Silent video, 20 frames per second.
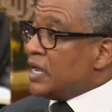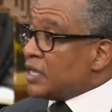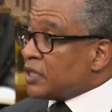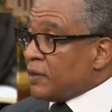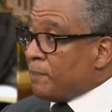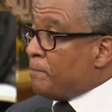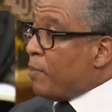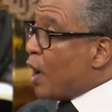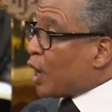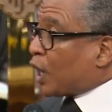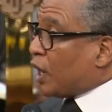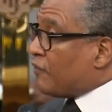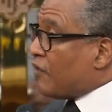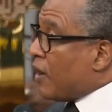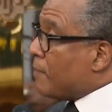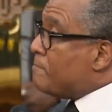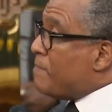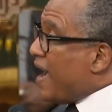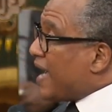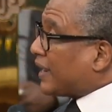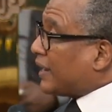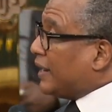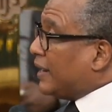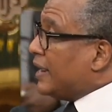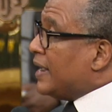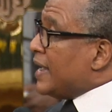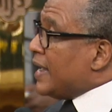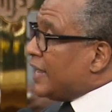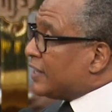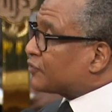The book of Habakkuk
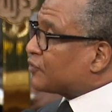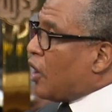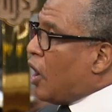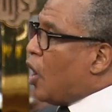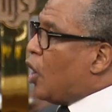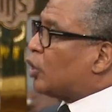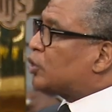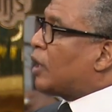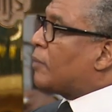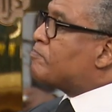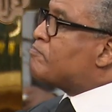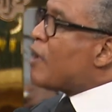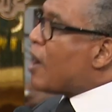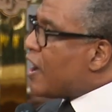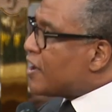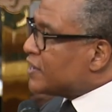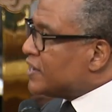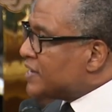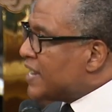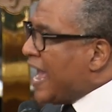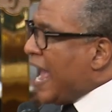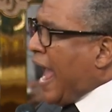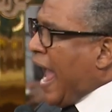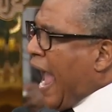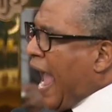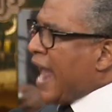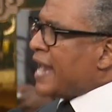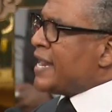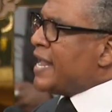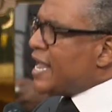is called a burden,
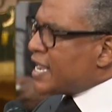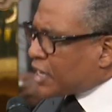and he